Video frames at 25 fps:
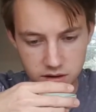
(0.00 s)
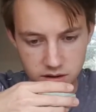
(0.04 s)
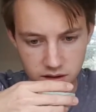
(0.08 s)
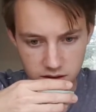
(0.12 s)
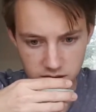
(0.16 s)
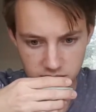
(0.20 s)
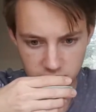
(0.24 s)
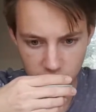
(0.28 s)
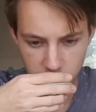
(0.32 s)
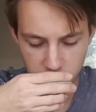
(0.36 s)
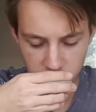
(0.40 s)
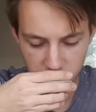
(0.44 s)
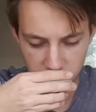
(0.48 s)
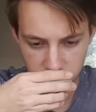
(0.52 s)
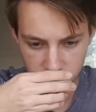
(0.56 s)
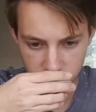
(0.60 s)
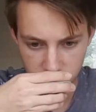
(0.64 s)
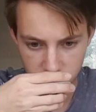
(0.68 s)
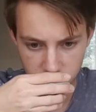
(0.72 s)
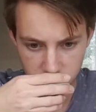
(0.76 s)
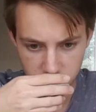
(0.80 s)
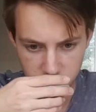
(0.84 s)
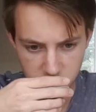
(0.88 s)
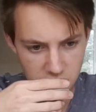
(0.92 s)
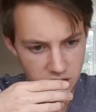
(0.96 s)
There's that
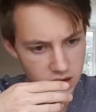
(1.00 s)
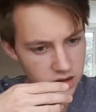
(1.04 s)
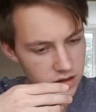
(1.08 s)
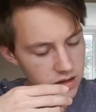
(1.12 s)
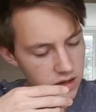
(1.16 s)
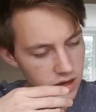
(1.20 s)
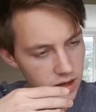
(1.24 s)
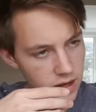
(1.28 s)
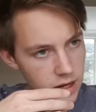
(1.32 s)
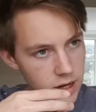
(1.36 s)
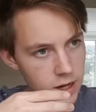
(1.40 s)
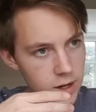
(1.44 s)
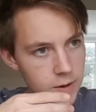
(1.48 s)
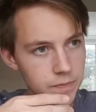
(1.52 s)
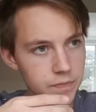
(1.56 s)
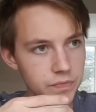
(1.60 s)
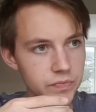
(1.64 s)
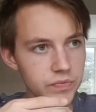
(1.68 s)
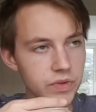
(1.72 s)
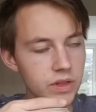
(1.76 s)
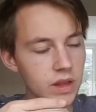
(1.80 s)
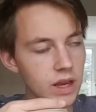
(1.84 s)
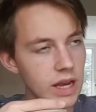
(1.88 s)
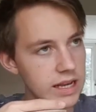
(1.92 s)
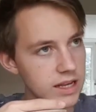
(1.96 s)
bitterness, but it's
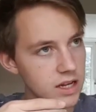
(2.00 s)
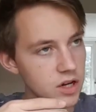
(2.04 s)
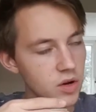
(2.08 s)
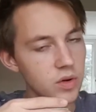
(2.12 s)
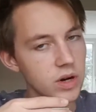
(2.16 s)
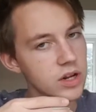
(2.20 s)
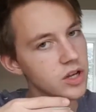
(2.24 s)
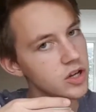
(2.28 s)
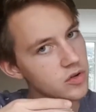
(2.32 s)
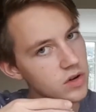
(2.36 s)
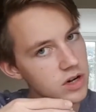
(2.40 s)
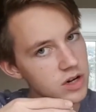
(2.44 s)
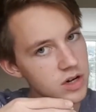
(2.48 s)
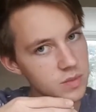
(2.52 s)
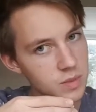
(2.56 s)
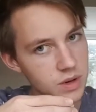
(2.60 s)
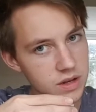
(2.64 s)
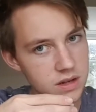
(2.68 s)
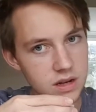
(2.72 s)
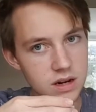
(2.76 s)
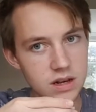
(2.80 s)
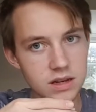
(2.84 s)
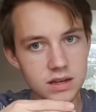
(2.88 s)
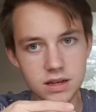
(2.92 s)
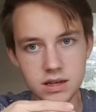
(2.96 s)
not an astringent
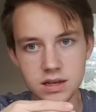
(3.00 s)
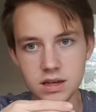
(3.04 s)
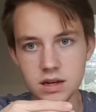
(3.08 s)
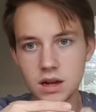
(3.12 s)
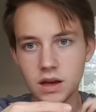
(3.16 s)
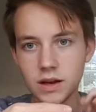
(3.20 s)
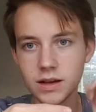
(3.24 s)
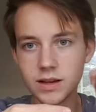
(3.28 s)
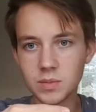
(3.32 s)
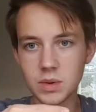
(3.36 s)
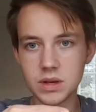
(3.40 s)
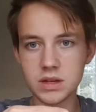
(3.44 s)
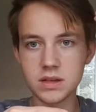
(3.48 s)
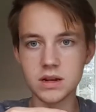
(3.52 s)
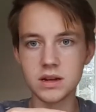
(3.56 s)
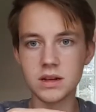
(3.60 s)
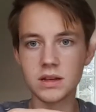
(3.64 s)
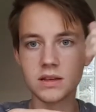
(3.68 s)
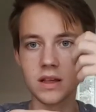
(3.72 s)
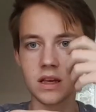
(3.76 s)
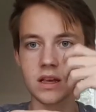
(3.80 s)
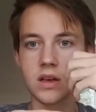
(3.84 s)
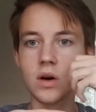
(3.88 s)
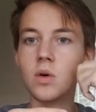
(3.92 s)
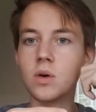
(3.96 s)
bitterness. It's a nice bitterness
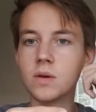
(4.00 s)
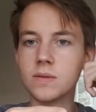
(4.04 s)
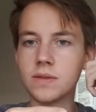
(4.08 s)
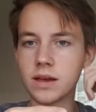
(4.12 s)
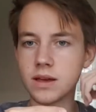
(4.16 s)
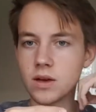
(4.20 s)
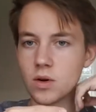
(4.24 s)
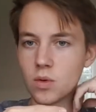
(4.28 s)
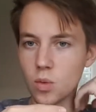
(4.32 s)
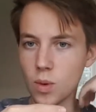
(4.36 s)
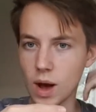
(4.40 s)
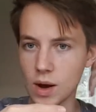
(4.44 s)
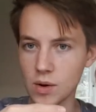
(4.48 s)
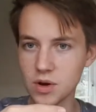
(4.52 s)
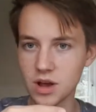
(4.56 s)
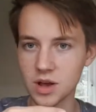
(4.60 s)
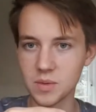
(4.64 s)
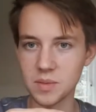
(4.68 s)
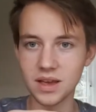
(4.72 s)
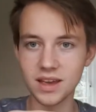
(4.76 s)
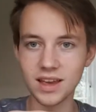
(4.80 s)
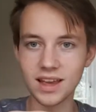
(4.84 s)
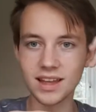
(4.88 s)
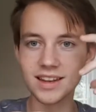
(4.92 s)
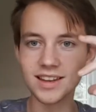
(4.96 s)
that you're
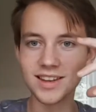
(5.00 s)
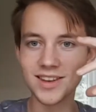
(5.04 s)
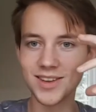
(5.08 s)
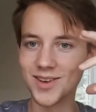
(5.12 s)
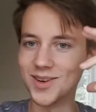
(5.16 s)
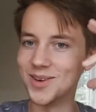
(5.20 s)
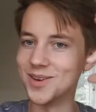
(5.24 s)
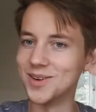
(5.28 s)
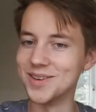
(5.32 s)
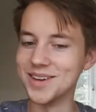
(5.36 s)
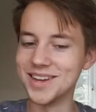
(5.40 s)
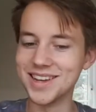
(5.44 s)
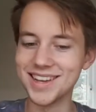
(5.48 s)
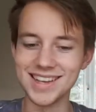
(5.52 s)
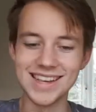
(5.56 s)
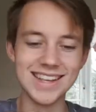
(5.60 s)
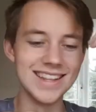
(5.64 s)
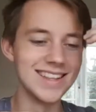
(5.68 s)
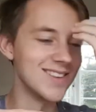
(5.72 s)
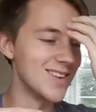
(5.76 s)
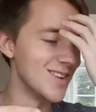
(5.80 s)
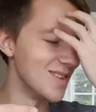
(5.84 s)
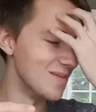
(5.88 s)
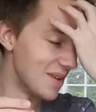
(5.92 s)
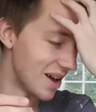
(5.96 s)
welcoming into your
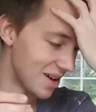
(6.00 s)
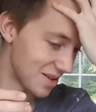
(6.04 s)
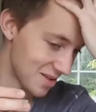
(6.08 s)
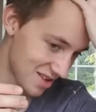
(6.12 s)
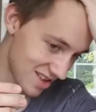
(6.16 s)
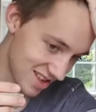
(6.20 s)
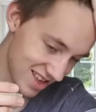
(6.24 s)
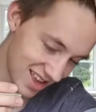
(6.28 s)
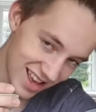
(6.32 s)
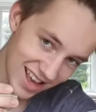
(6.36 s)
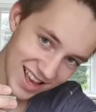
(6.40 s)
mouth.